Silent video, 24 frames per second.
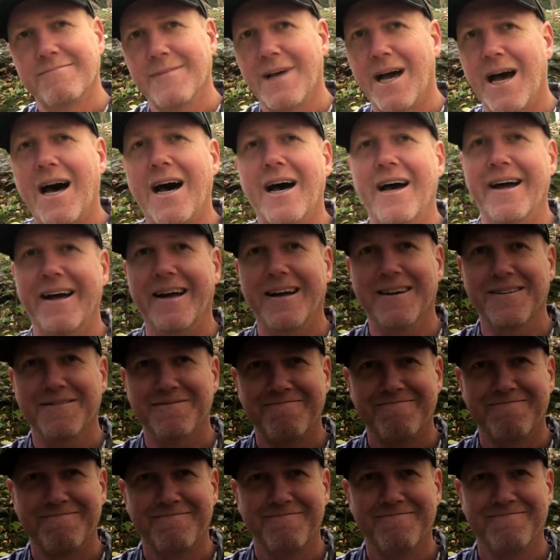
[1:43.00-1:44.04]
Hi.
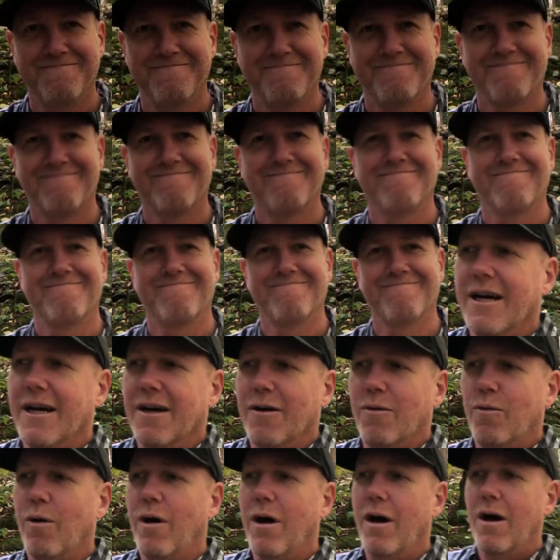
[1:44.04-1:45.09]

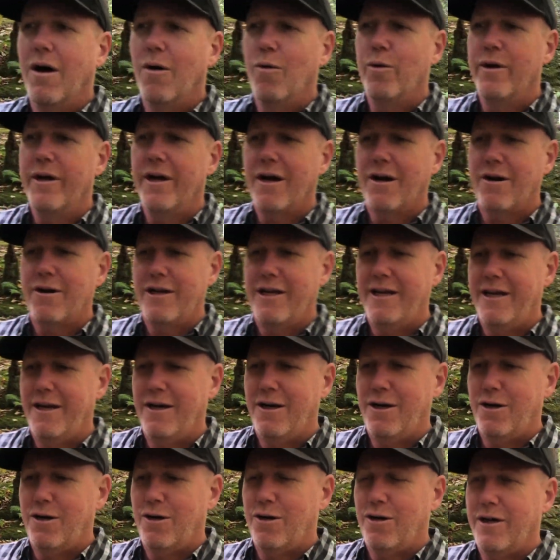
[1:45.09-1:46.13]
Well, we are
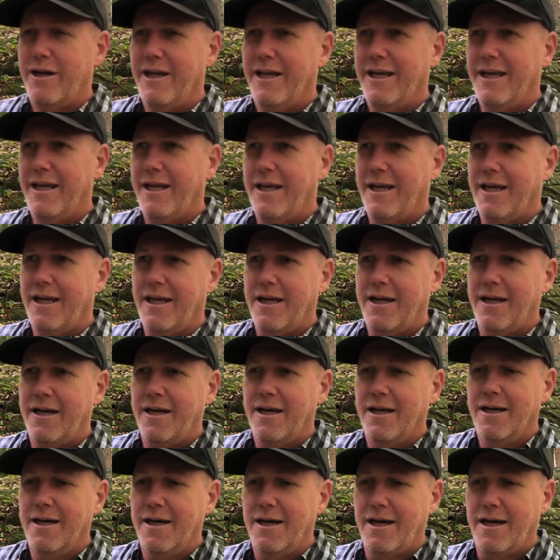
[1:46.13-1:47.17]
here in
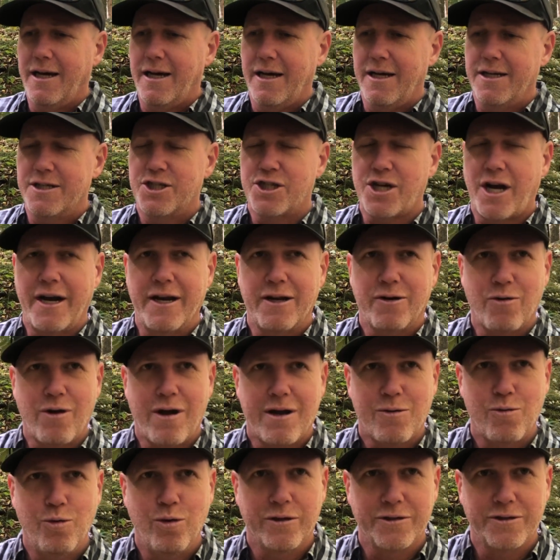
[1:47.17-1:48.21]
Shining
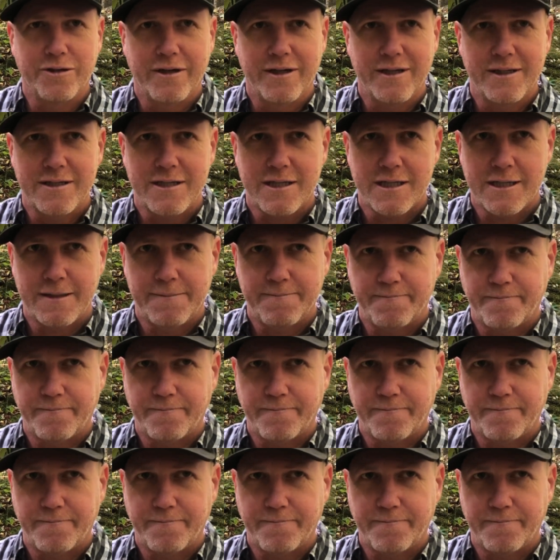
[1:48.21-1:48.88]
Rock Wilderness,